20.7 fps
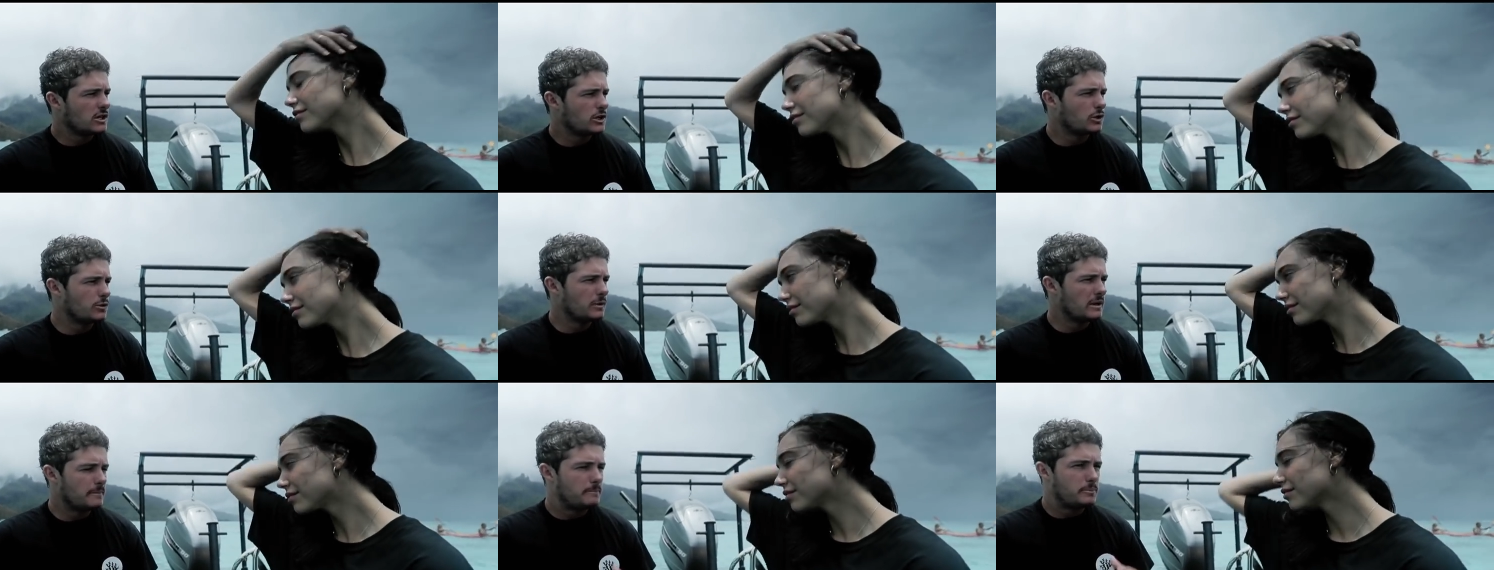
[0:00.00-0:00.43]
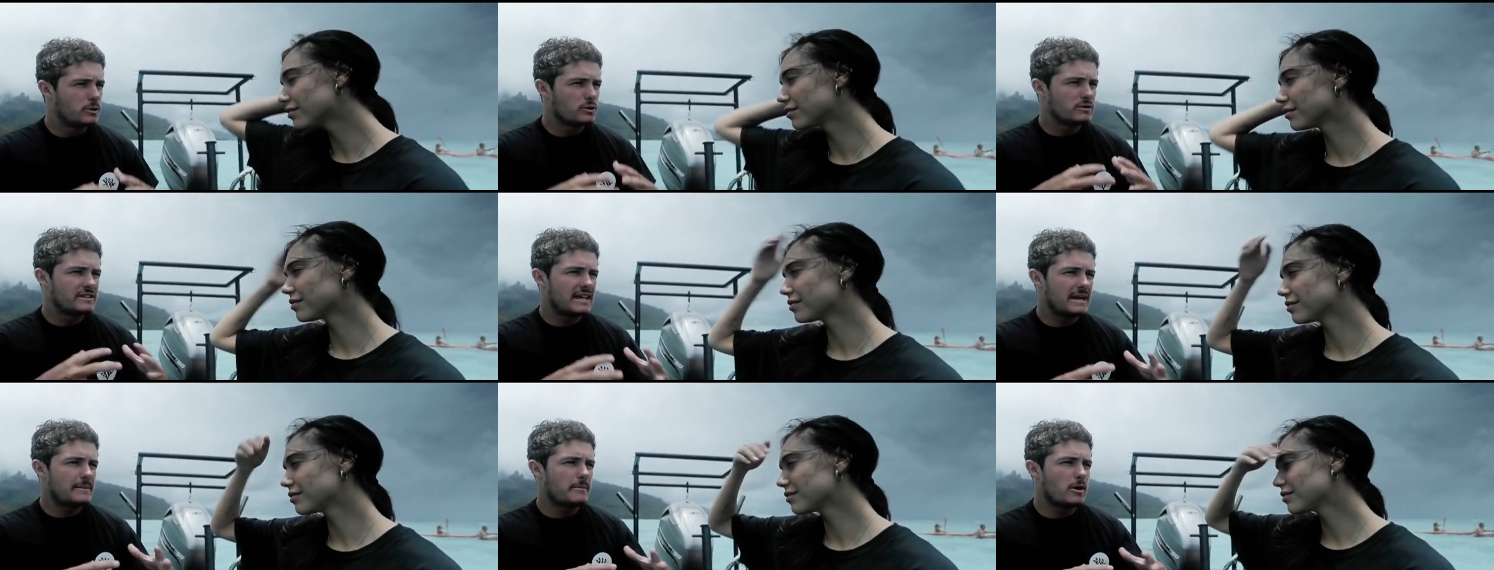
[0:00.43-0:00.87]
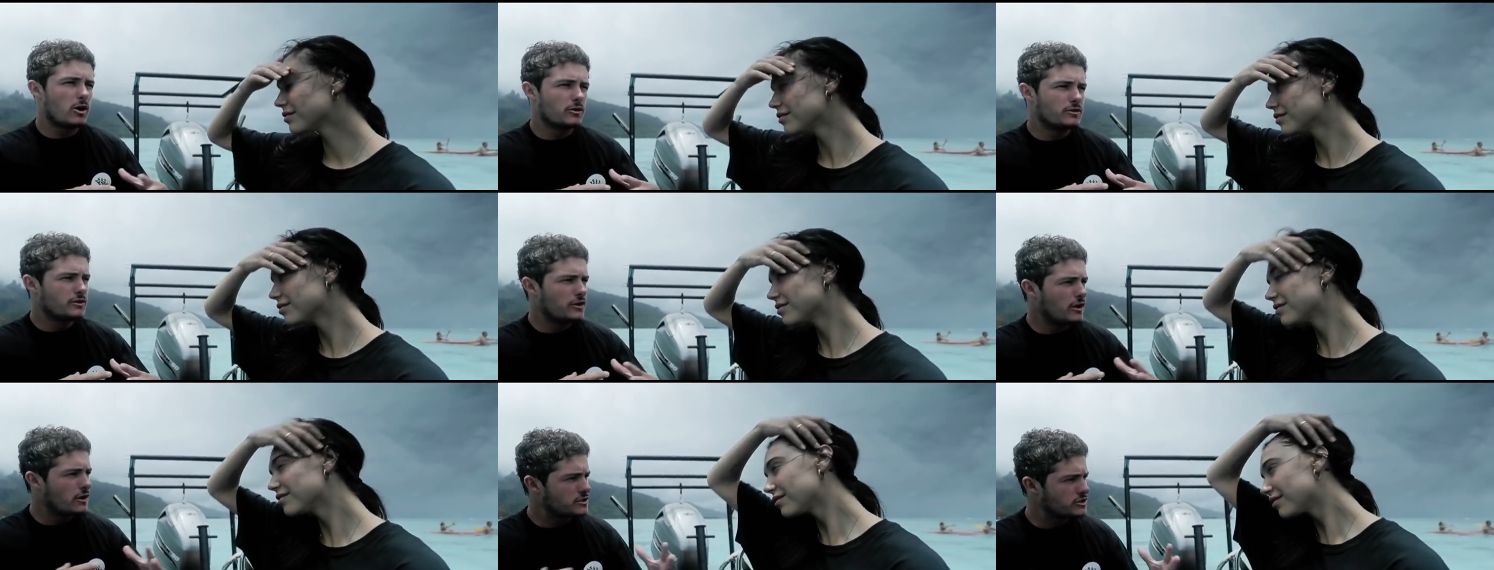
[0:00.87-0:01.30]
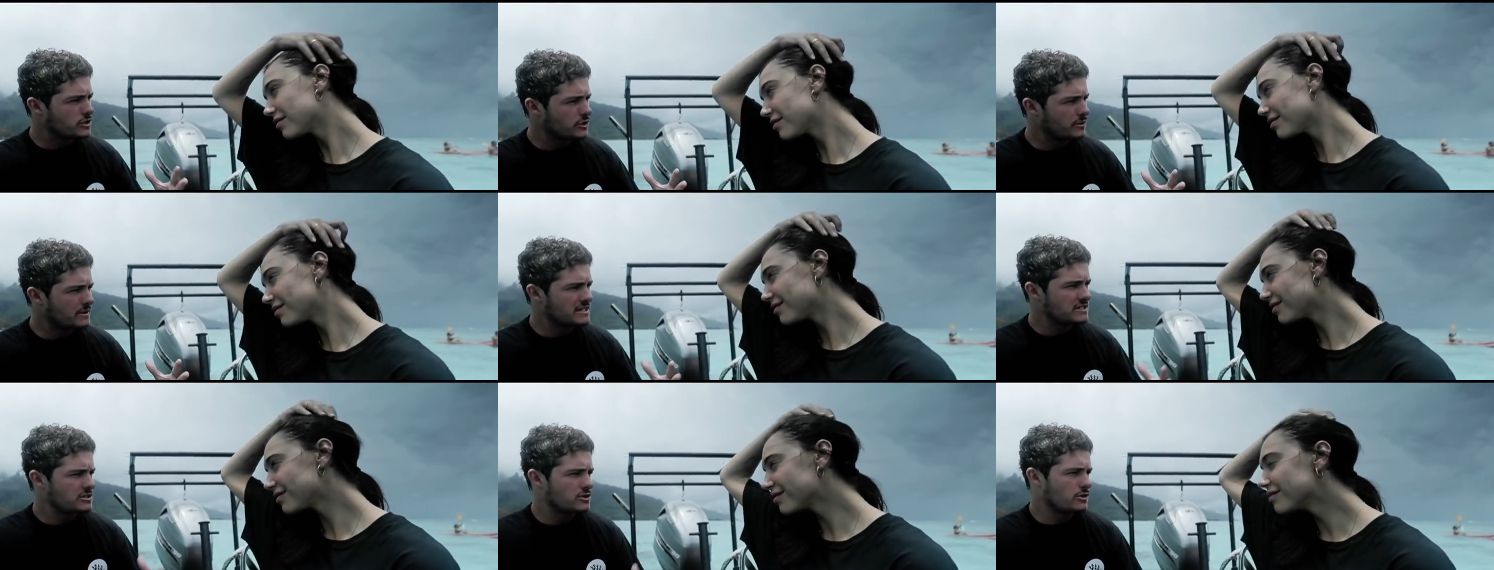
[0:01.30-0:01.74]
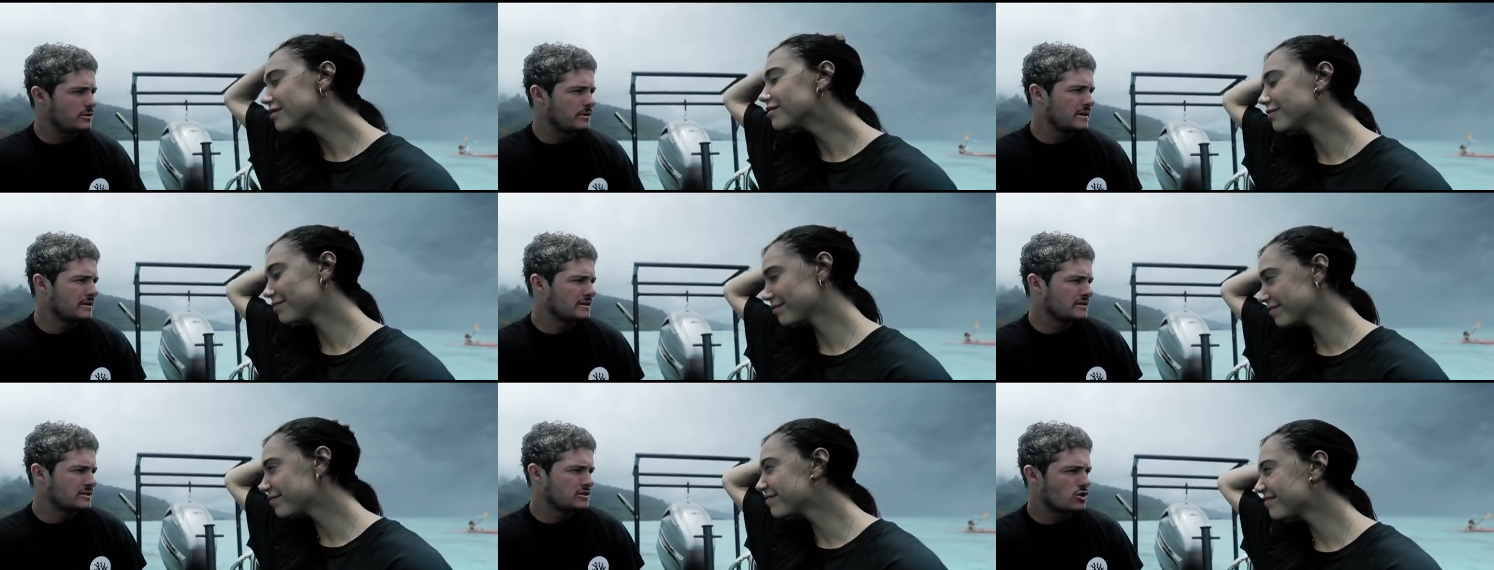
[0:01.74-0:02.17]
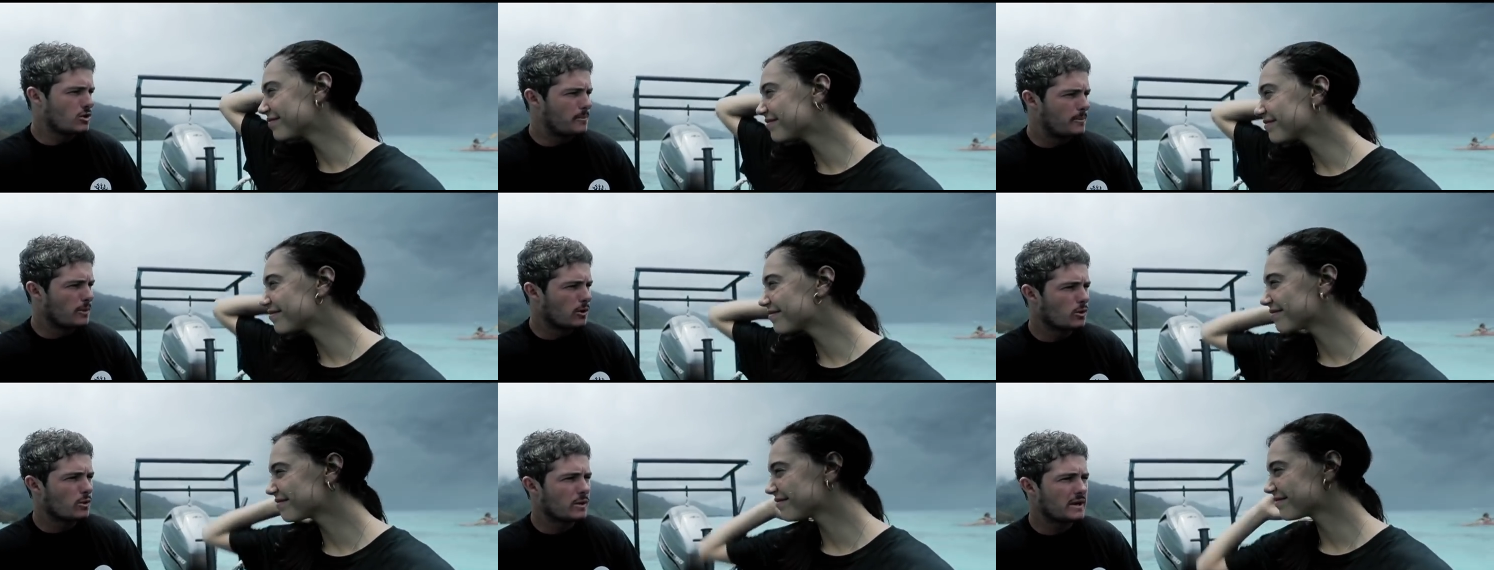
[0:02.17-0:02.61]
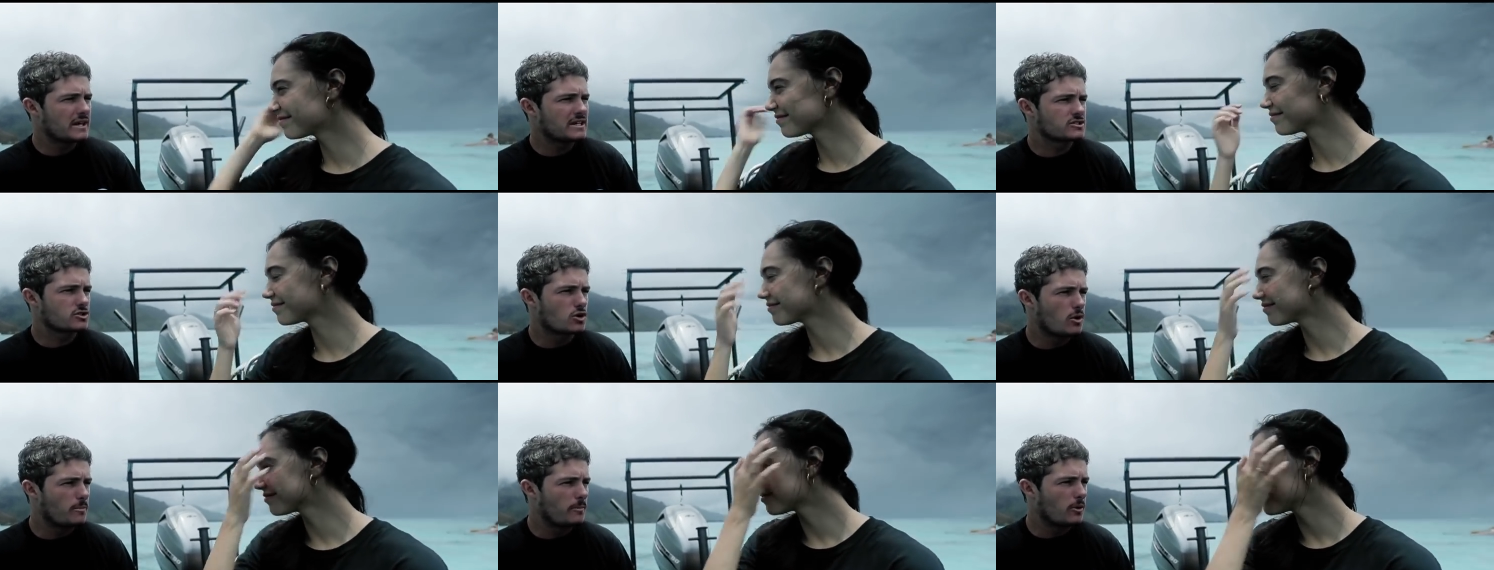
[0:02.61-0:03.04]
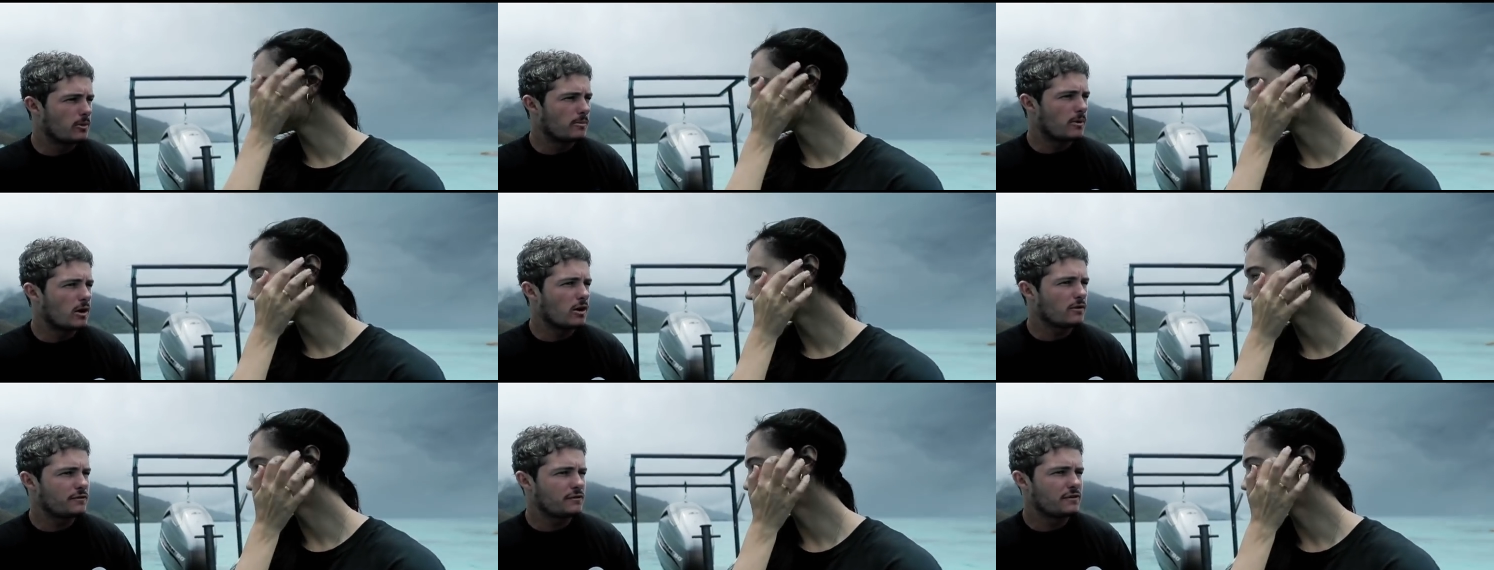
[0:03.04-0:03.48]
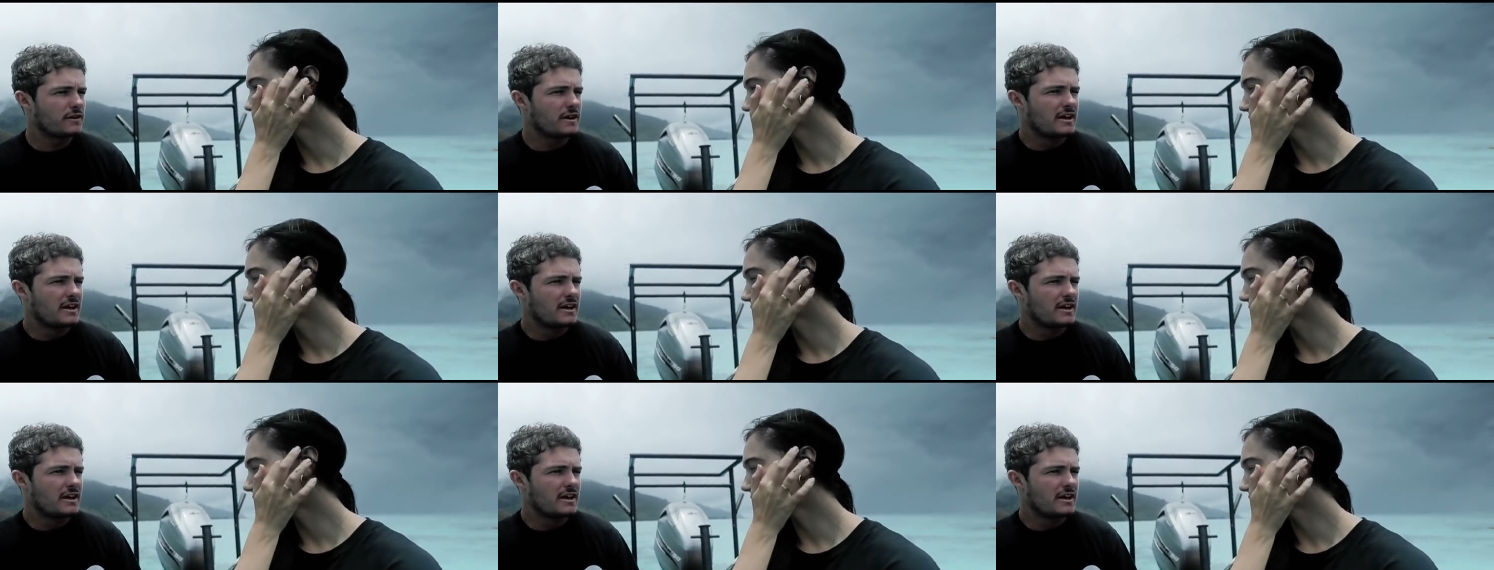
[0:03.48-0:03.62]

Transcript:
Speaker 1: you will put them on nurseries during couple weeks, couple months,